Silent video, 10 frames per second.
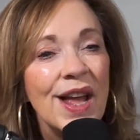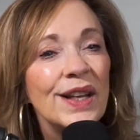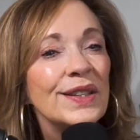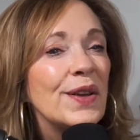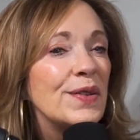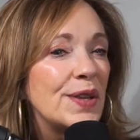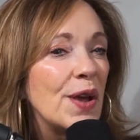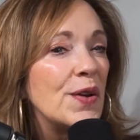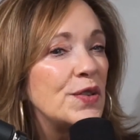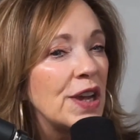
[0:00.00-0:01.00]
So
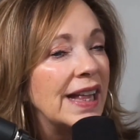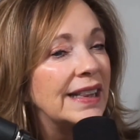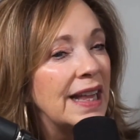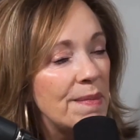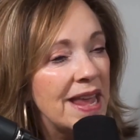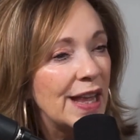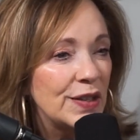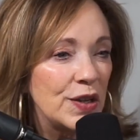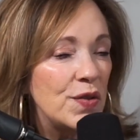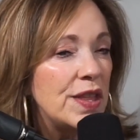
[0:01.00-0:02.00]
Xochitl, let me
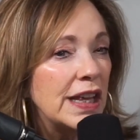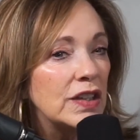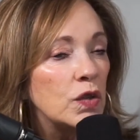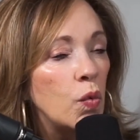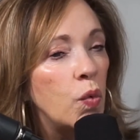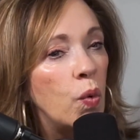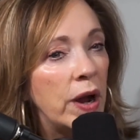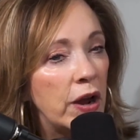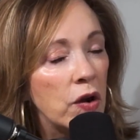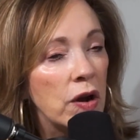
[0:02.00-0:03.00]
ask you this.
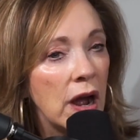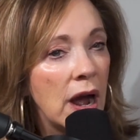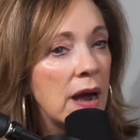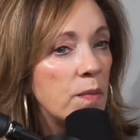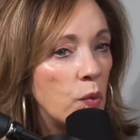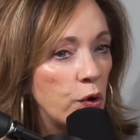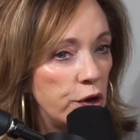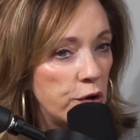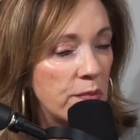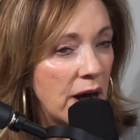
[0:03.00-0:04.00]
Where were
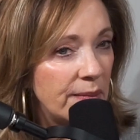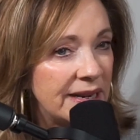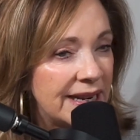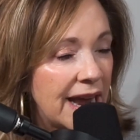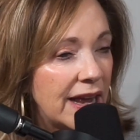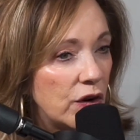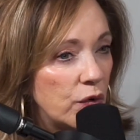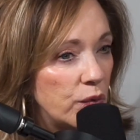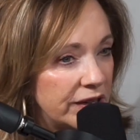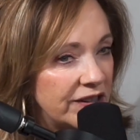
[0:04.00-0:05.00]
your mom and dad
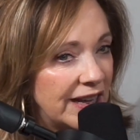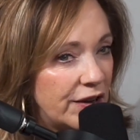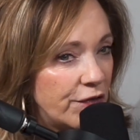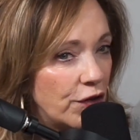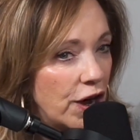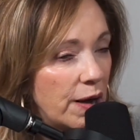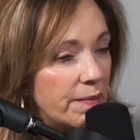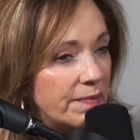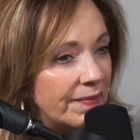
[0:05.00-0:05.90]
originally from?